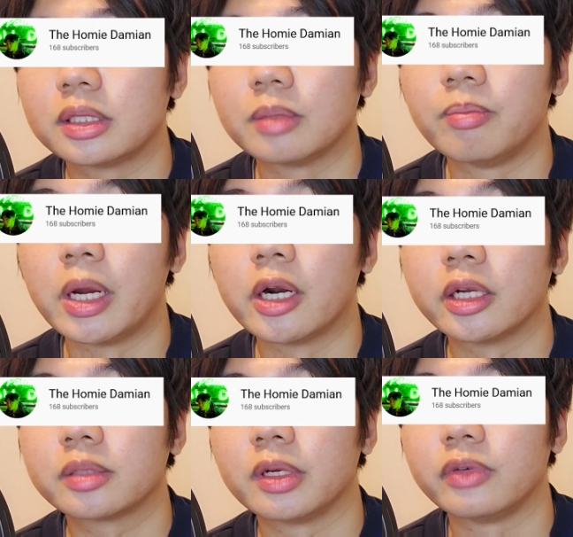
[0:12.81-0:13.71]

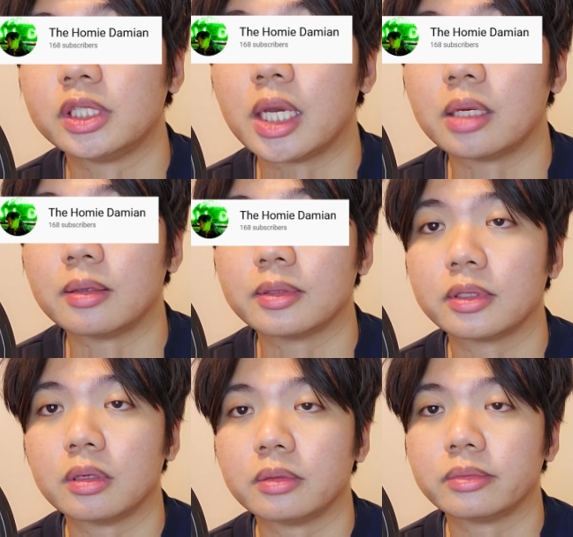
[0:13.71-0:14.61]
embarrassment of a channel,
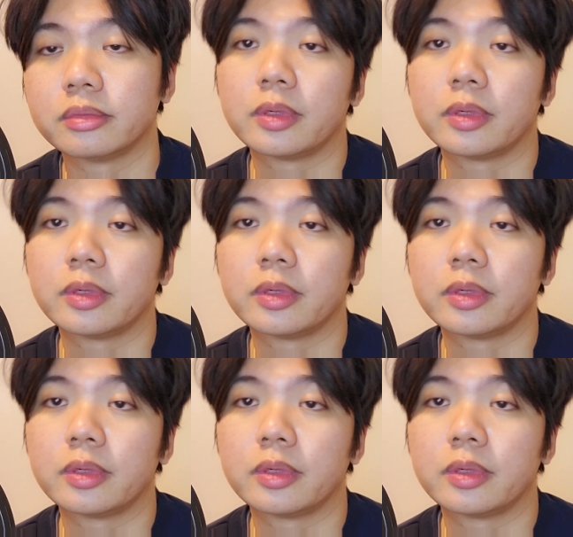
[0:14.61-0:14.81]
so why